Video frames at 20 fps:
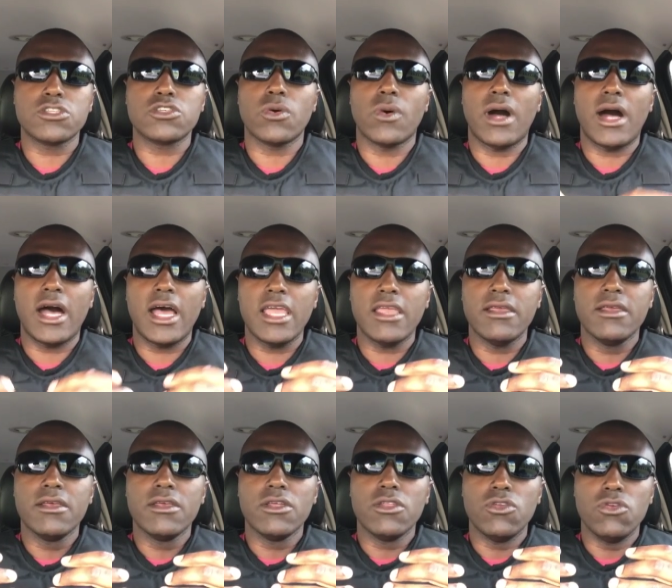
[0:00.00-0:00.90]
so I
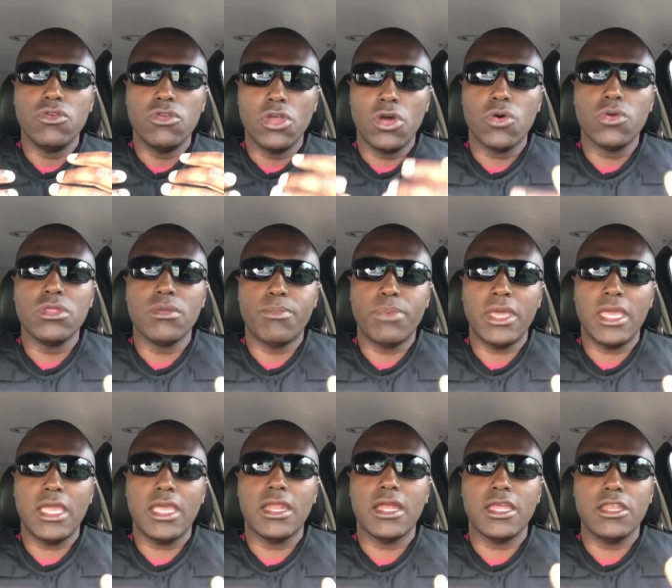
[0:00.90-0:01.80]
know the
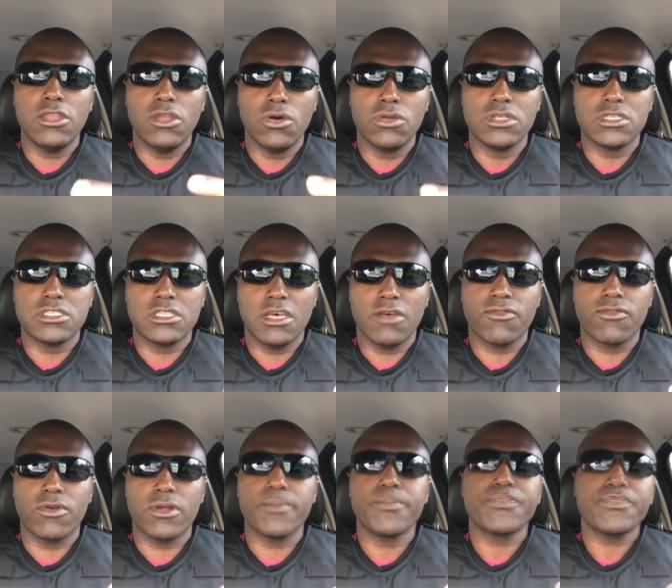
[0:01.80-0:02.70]
pain, I know the
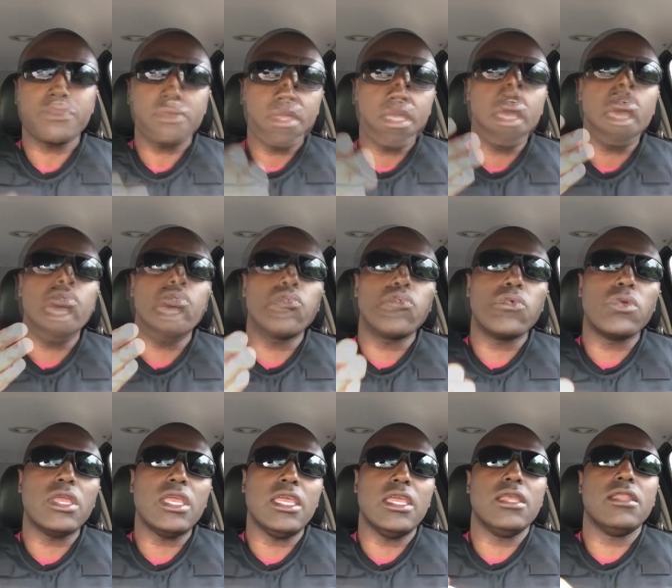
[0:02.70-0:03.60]
suffering. And you could
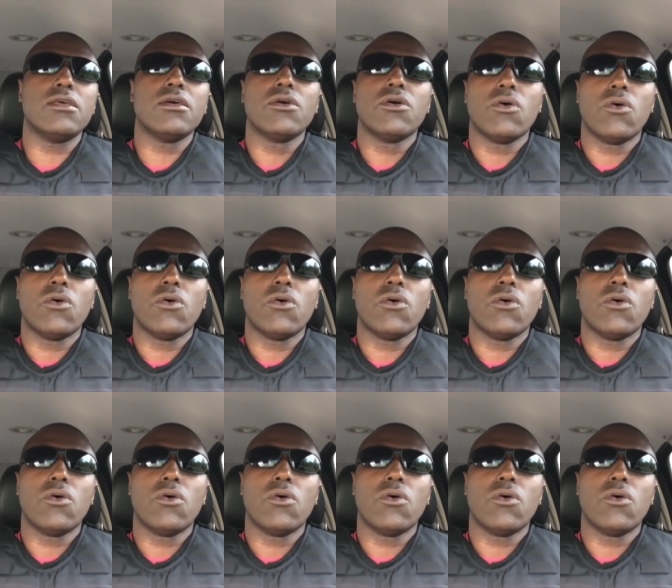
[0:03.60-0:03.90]
read